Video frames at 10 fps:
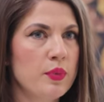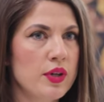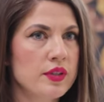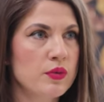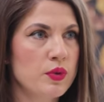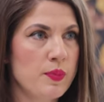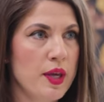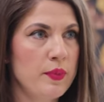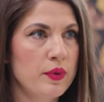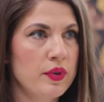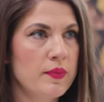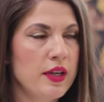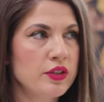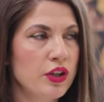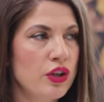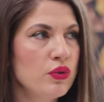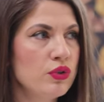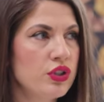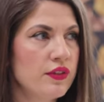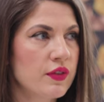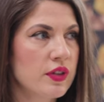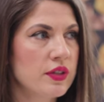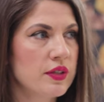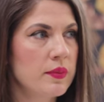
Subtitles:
present with people that makes a huge difference.